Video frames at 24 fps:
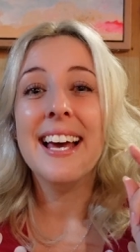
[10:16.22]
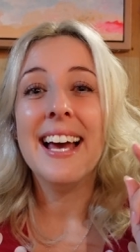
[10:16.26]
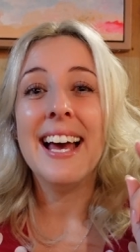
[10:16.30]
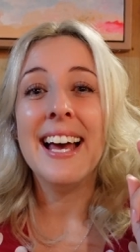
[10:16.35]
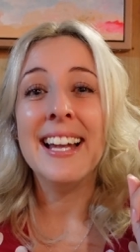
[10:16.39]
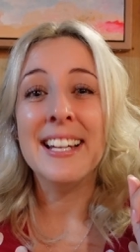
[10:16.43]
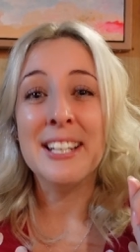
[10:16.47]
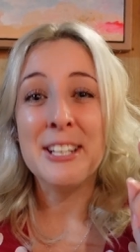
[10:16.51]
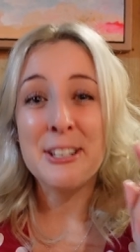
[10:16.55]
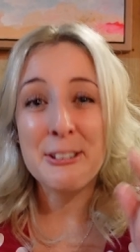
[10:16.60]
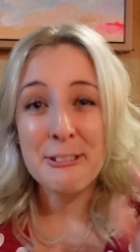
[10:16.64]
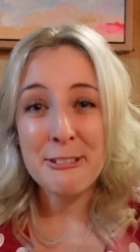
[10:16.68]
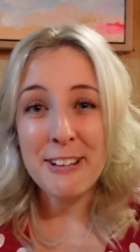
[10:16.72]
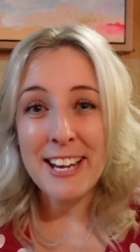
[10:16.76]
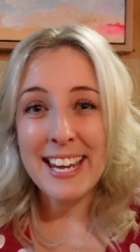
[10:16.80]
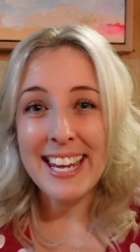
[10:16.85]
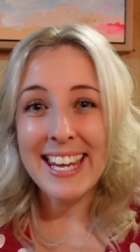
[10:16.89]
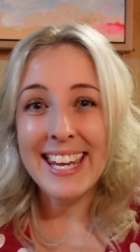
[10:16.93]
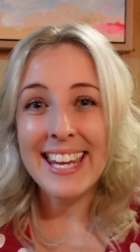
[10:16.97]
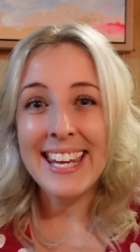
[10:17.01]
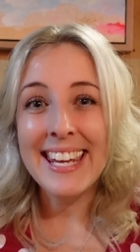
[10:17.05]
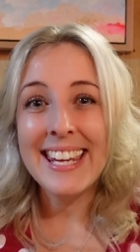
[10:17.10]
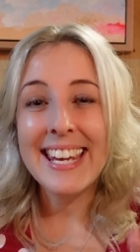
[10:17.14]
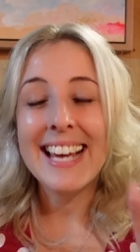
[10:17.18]
and
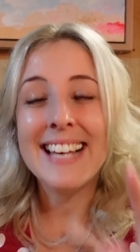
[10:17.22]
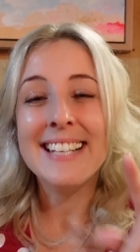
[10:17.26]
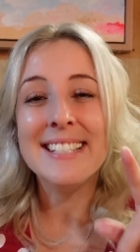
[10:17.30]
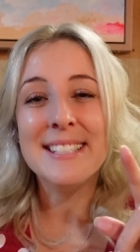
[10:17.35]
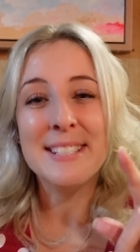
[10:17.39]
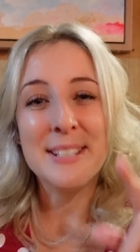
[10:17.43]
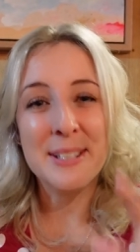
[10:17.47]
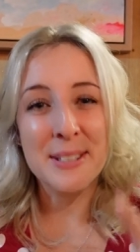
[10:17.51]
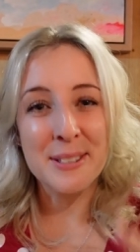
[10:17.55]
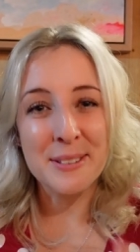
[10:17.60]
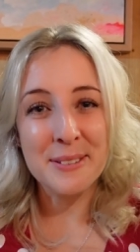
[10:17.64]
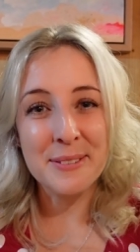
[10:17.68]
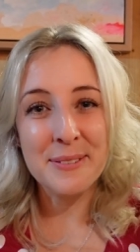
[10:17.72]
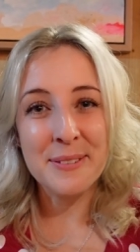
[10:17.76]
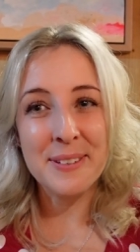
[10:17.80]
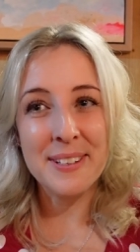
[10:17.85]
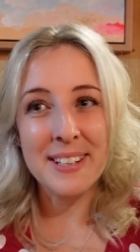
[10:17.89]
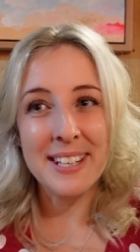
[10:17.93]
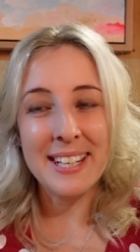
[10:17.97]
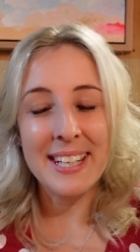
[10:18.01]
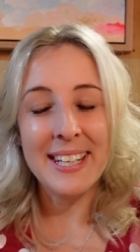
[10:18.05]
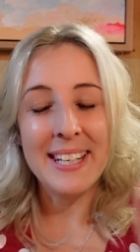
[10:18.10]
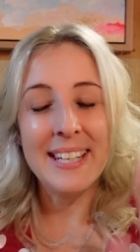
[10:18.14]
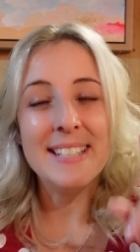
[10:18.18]
Craig has gone for
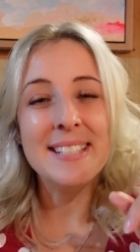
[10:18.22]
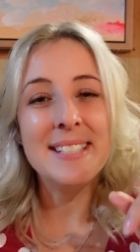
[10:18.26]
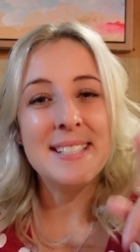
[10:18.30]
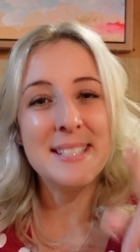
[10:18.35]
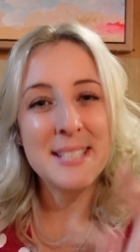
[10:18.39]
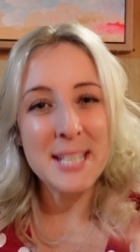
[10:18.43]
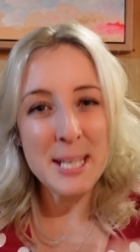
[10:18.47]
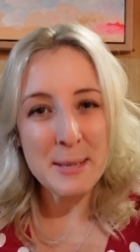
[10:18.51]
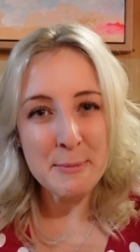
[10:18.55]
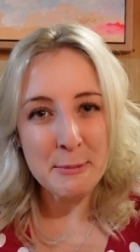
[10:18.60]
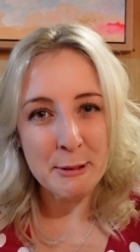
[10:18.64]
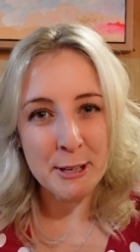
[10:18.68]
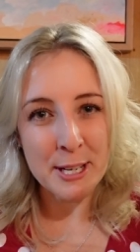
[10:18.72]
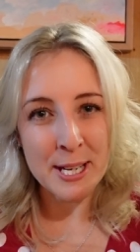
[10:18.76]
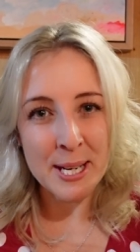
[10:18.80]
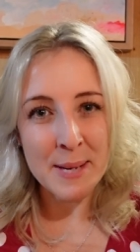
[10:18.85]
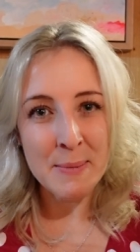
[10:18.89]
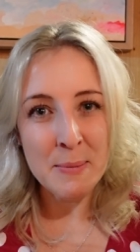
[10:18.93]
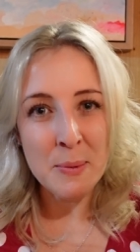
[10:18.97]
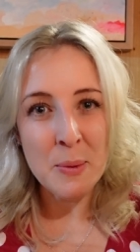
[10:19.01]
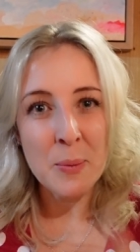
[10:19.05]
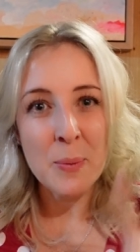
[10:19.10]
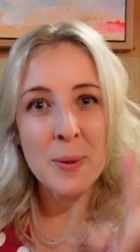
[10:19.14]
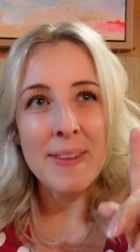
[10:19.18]
the sea
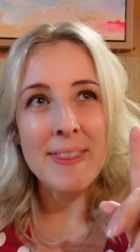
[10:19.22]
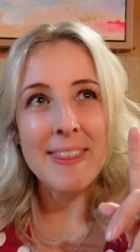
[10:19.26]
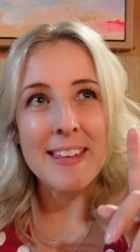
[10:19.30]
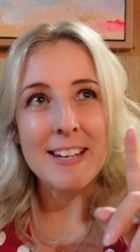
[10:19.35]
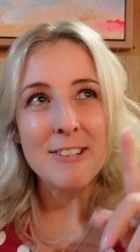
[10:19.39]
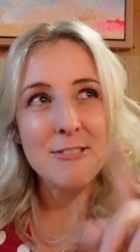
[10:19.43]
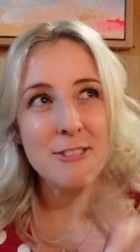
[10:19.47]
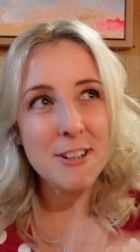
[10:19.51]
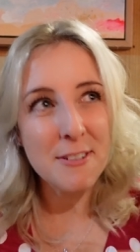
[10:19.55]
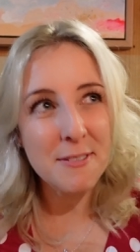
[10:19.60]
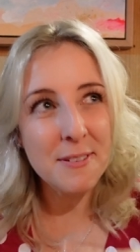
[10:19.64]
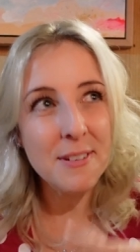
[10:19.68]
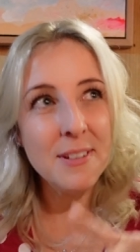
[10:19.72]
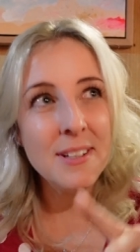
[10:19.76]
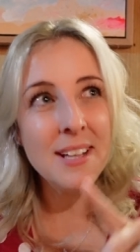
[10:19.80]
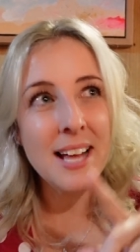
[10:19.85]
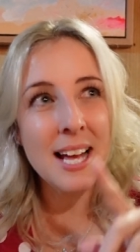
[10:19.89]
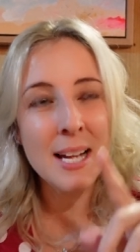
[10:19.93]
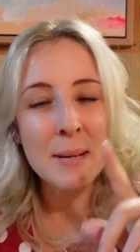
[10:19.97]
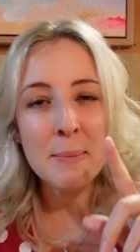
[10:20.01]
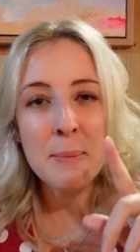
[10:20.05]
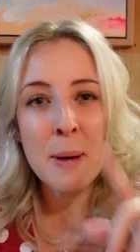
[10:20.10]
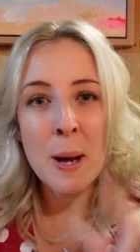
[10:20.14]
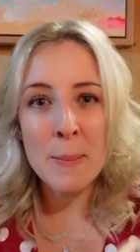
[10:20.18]
bream with truffle
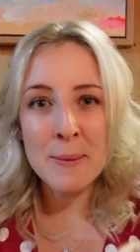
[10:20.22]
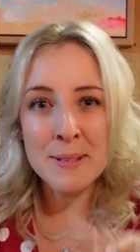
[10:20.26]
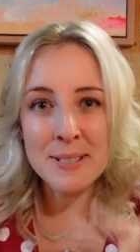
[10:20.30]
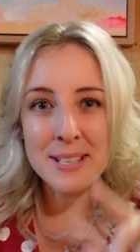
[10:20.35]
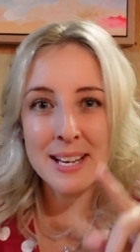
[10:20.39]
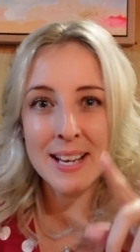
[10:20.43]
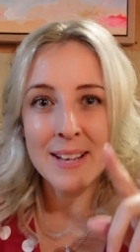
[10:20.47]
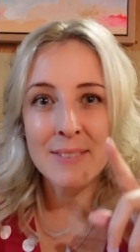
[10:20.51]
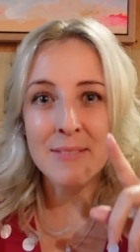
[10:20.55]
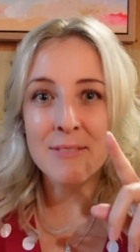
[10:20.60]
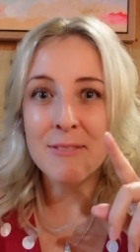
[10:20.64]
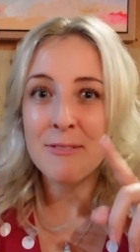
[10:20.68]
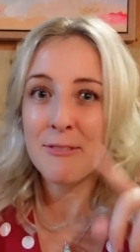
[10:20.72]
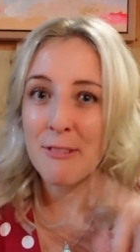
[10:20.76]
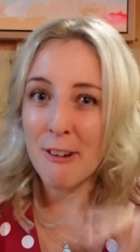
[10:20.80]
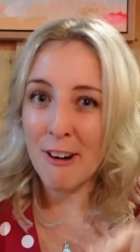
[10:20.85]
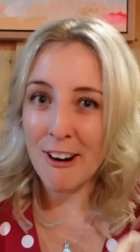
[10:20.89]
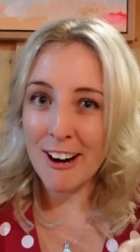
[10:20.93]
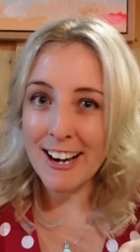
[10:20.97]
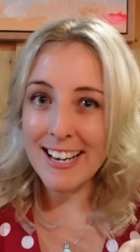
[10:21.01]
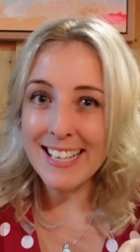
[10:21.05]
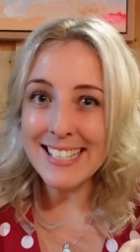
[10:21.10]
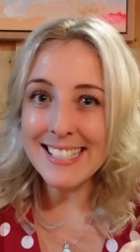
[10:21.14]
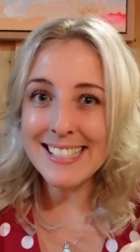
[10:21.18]
and parmesan
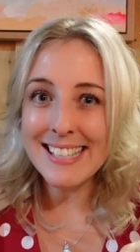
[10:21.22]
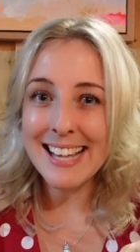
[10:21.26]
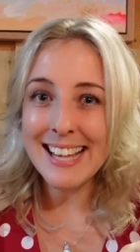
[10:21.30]
fries.